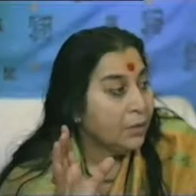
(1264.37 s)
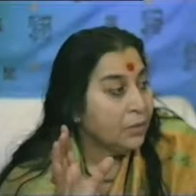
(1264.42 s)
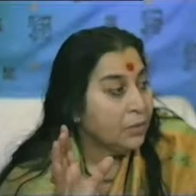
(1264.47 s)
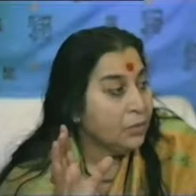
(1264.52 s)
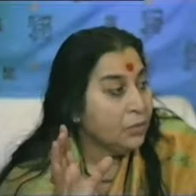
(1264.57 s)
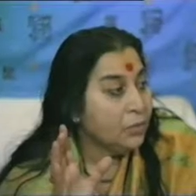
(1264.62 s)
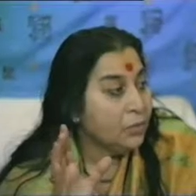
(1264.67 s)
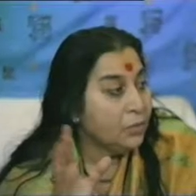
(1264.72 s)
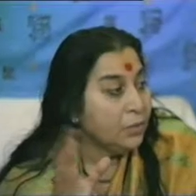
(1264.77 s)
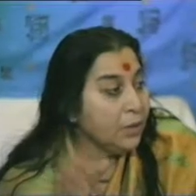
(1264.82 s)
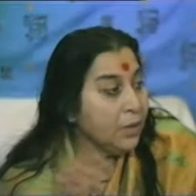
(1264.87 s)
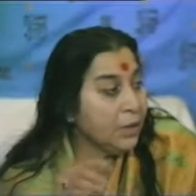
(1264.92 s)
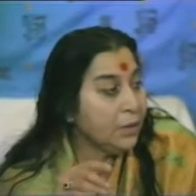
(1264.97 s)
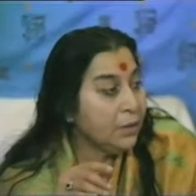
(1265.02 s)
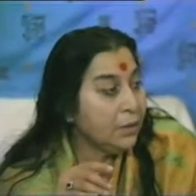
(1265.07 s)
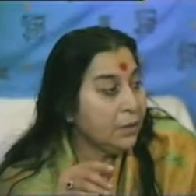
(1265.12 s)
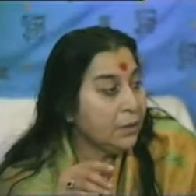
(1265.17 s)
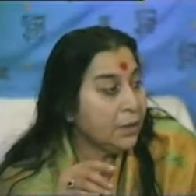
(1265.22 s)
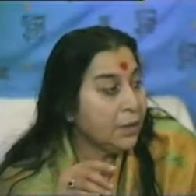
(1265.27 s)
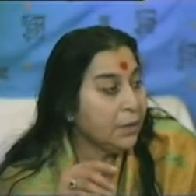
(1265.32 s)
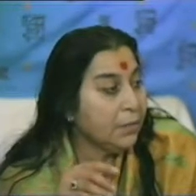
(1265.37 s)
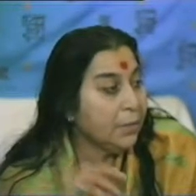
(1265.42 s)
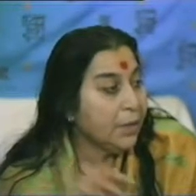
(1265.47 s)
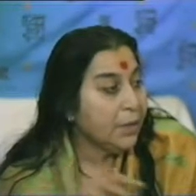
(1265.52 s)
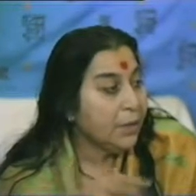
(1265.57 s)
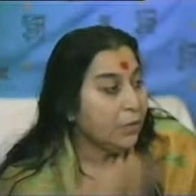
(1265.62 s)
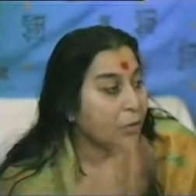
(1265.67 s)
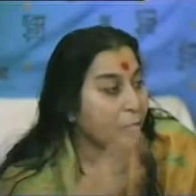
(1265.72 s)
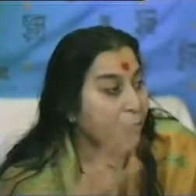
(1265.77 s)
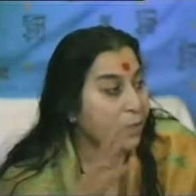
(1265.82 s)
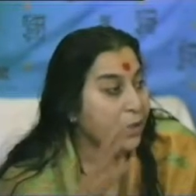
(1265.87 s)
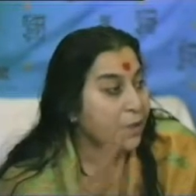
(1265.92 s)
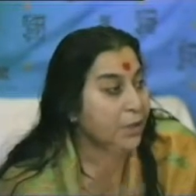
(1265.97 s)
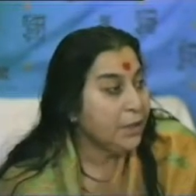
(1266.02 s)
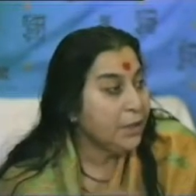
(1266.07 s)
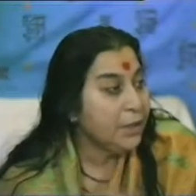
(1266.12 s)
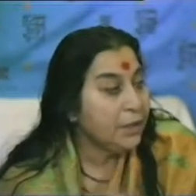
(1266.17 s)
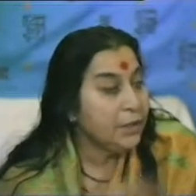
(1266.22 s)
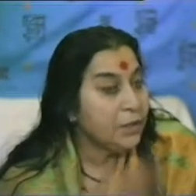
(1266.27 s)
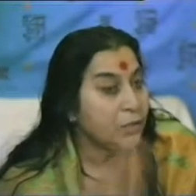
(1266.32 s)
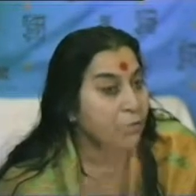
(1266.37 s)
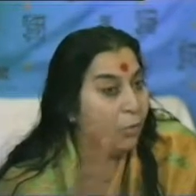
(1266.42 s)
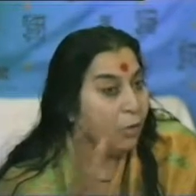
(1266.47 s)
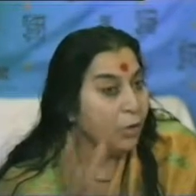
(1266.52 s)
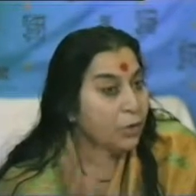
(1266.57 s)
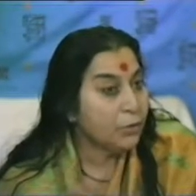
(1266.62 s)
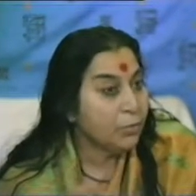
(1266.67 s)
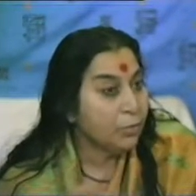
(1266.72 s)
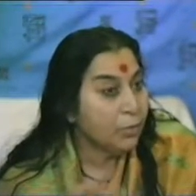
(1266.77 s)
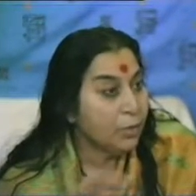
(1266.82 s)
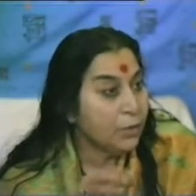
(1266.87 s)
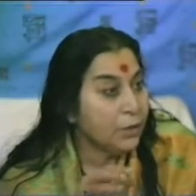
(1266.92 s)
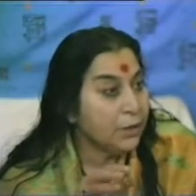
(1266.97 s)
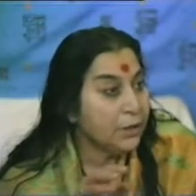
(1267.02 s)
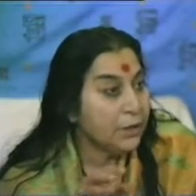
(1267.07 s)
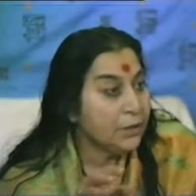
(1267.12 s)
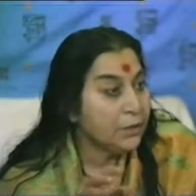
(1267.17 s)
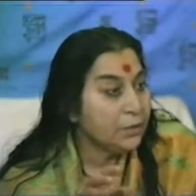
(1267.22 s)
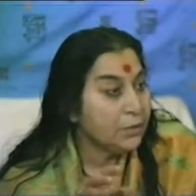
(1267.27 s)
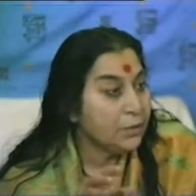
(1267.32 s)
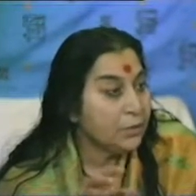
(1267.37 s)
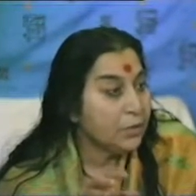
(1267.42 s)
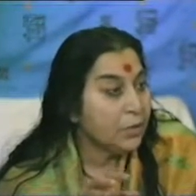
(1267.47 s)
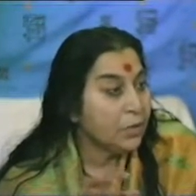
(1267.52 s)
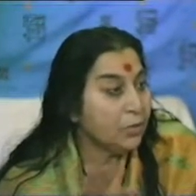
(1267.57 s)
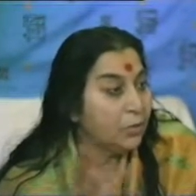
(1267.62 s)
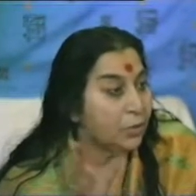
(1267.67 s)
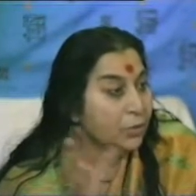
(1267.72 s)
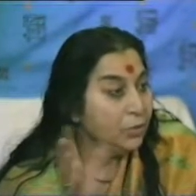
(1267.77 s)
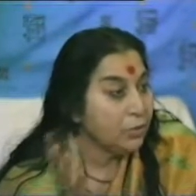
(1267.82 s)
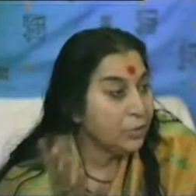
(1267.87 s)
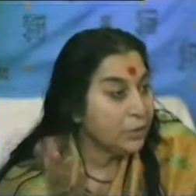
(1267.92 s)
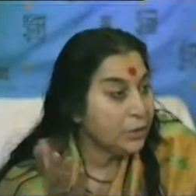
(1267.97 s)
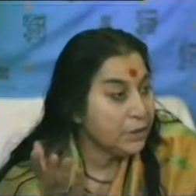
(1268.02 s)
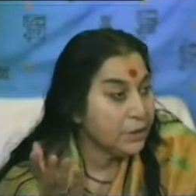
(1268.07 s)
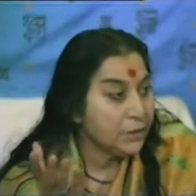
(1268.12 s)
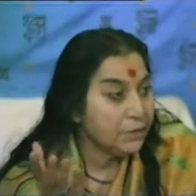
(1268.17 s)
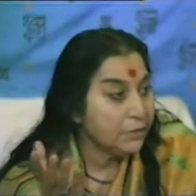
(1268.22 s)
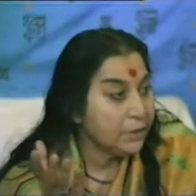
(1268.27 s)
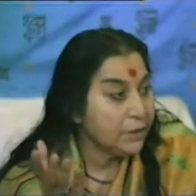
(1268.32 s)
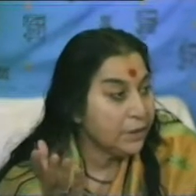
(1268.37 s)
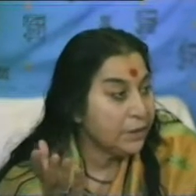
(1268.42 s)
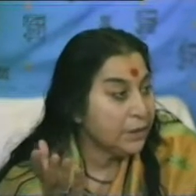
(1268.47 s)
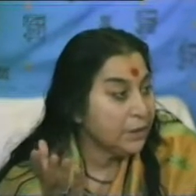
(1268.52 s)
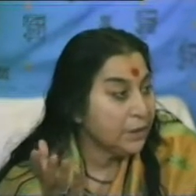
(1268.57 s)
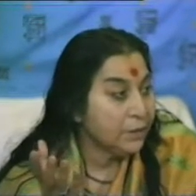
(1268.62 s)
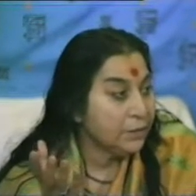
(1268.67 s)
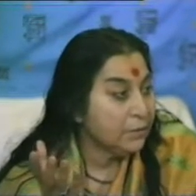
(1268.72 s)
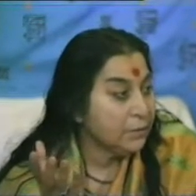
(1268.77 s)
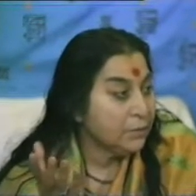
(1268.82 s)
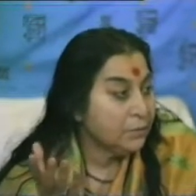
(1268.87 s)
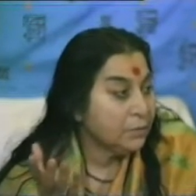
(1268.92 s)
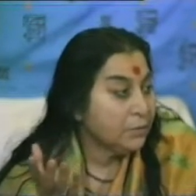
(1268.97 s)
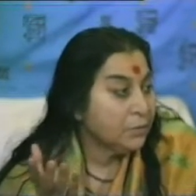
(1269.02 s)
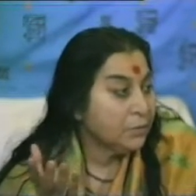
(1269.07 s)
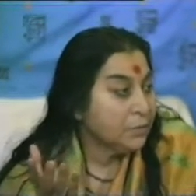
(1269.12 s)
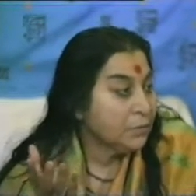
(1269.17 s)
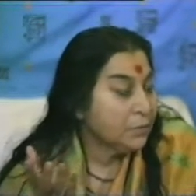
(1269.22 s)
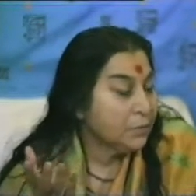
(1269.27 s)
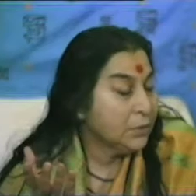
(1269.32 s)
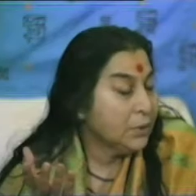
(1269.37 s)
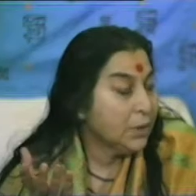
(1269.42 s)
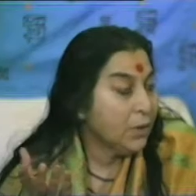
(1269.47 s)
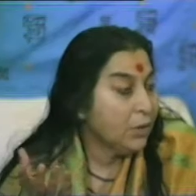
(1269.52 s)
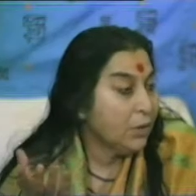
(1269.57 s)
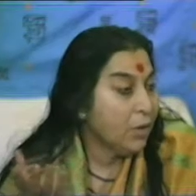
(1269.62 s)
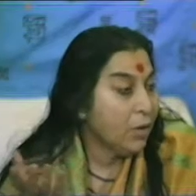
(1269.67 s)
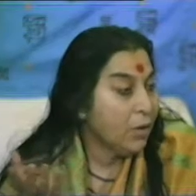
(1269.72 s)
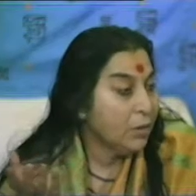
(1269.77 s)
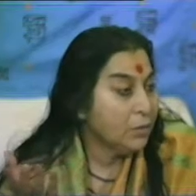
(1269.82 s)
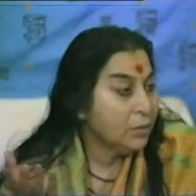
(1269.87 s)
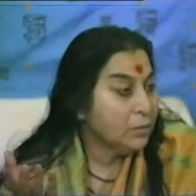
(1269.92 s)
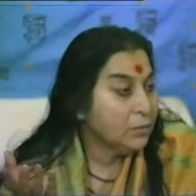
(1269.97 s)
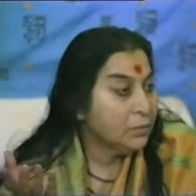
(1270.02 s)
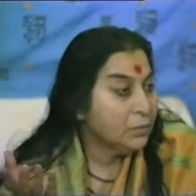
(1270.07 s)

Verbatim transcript: Those who think that by dominating in small, small thing you are going to achieve anything are wrong.